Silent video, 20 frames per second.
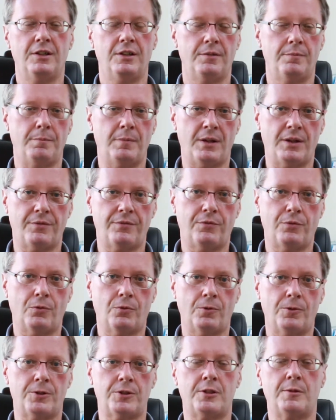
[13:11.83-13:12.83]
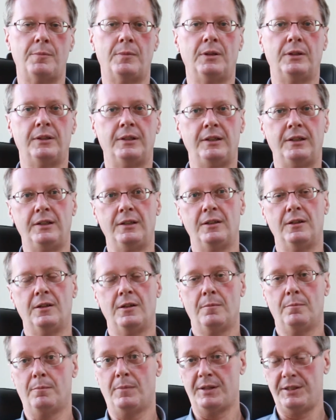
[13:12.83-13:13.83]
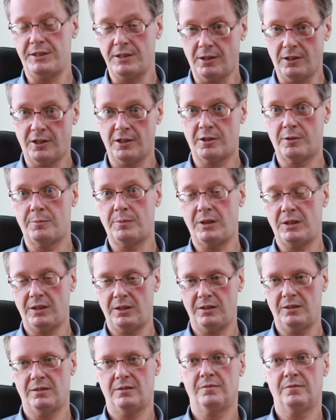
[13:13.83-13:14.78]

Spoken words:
Metaphor, simile, metonymy,